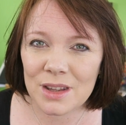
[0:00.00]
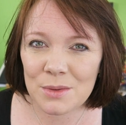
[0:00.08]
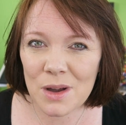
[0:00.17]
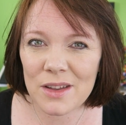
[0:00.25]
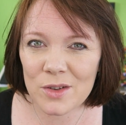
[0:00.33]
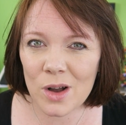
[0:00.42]
you
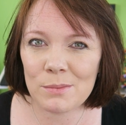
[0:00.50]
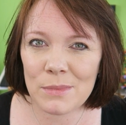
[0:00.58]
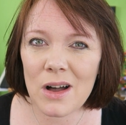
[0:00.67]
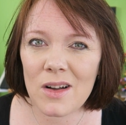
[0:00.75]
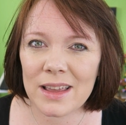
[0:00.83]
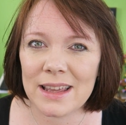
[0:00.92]
might have got a
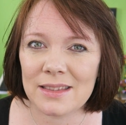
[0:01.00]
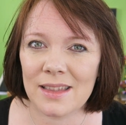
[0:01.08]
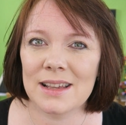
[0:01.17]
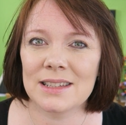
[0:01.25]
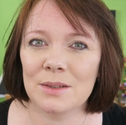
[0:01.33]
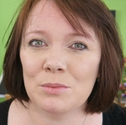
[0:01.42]
mark in
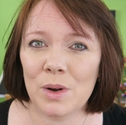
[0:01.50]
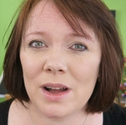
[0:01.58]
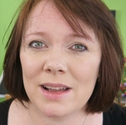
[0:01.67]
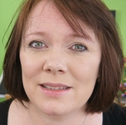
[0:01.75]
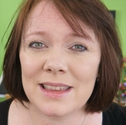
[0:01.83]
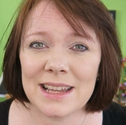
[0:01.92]
there
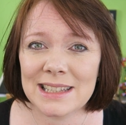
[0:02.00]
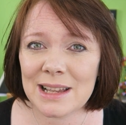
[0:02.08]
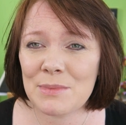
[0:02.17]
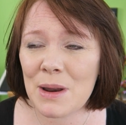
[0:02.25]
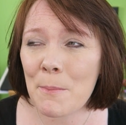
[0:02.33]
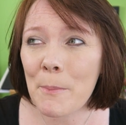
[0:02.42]
somewhere. The
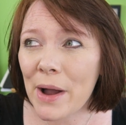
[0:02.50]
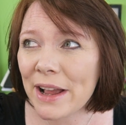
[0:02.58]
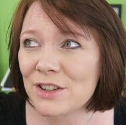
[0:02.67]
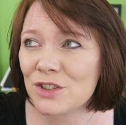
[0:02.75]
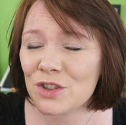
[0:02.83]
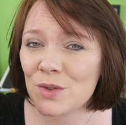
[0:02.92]
examiner
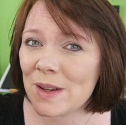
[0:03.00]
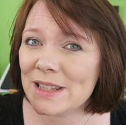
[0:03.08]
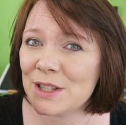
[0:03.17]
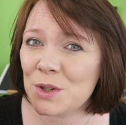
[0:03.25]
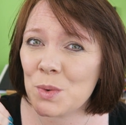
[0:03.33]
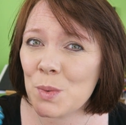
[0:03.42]
might just try
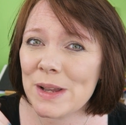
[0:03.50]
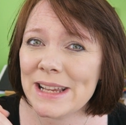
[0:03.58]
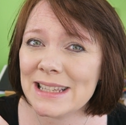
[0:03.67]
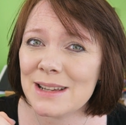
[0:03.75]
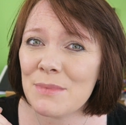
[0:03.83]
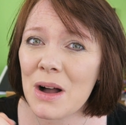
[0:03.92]
and
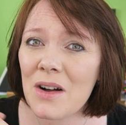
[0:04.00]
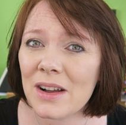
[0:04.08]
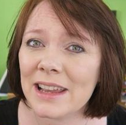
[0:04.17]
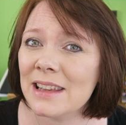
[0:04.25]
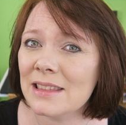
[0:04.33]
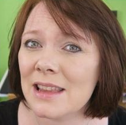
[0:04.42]
squeeze a
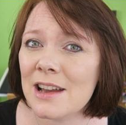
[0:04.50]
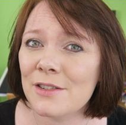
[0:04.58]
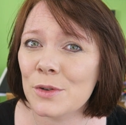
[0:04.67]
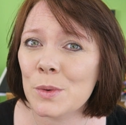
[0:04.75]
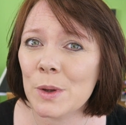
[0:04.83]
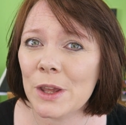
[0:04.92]
mark in there
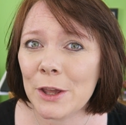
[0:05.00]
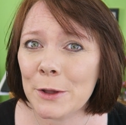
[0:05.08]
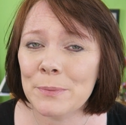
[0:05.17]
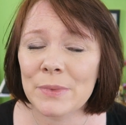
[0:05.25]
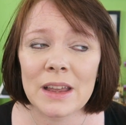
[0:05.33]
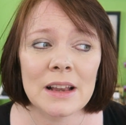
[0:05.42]
for
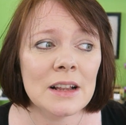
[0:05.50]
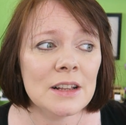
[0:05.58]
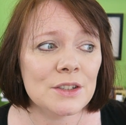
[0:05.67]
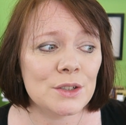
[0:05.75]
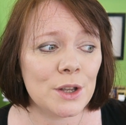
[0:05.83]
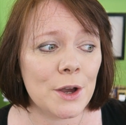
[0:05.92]
you.
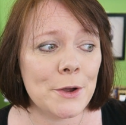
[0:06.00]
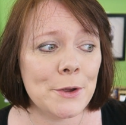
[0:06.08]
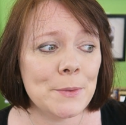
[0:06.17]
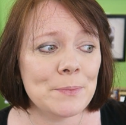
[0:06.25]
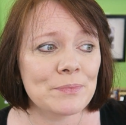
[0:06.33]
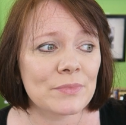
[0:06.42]

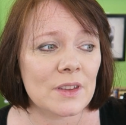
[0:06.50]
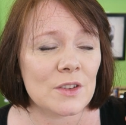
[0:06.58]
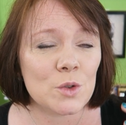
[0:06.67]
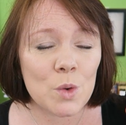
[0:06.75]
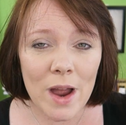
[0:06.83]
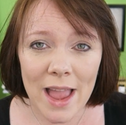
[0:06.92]
So
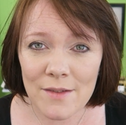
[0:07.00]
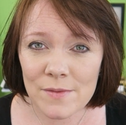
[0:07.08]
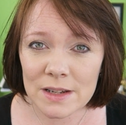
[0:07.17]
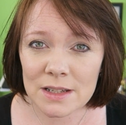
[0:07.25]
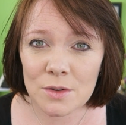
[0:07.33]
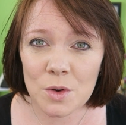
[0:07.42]
try
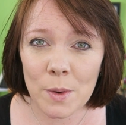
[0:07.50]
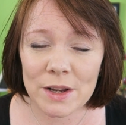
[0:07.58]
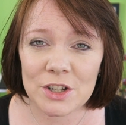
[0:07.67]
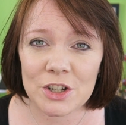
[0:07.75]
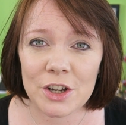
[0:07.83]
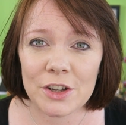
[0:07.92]
every single
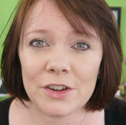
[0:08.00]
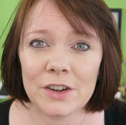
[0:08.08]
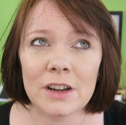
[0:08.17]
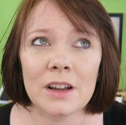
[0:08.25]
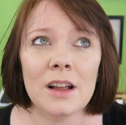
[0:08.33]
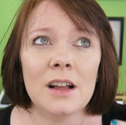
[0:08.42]
question,